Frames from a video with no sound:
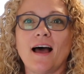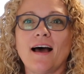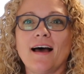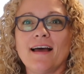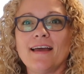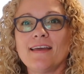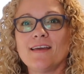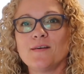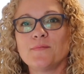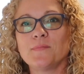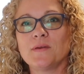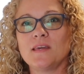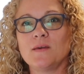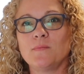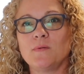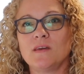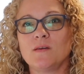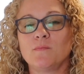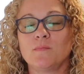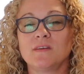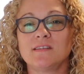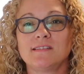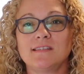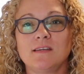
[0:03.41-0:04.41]
I am
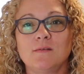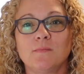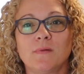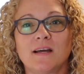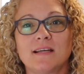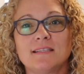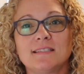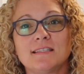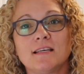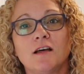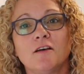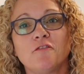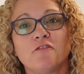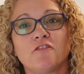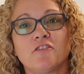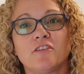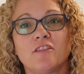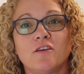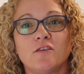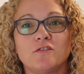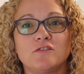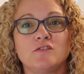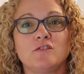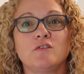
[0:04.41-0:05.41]
keeping busy myself. For
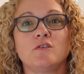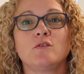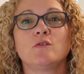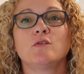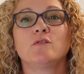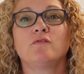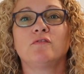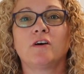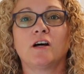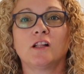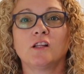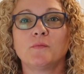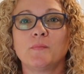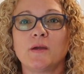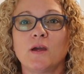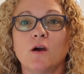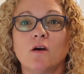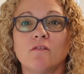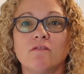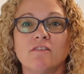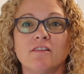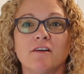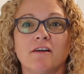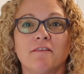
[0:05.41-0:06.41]
those of you who follow me
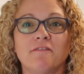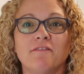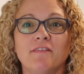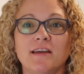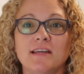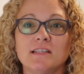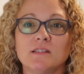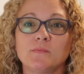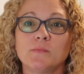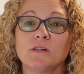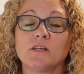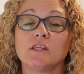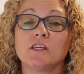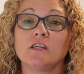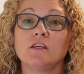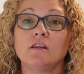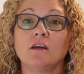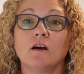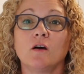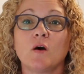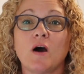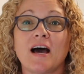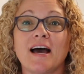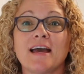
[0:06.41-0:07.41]
over there on Facebook, you
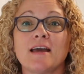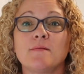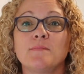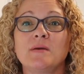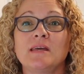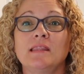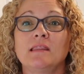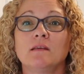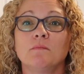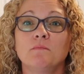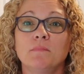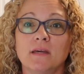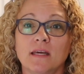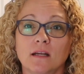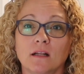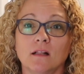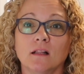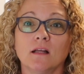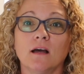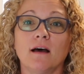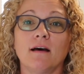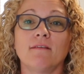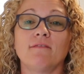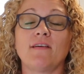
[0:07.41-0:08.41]
know I am in the
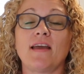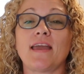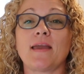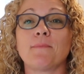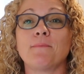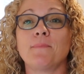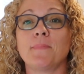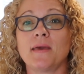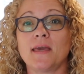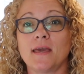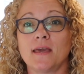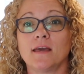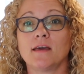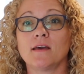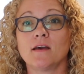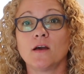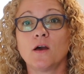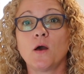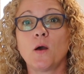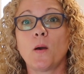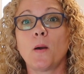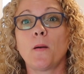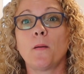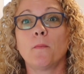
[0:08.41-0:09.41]
middle of a big
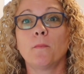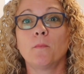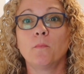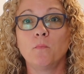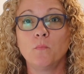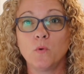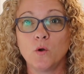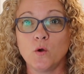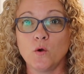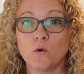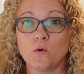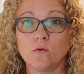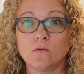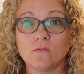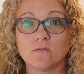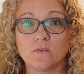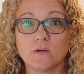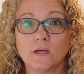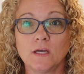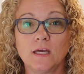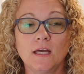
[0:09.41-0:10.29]
move.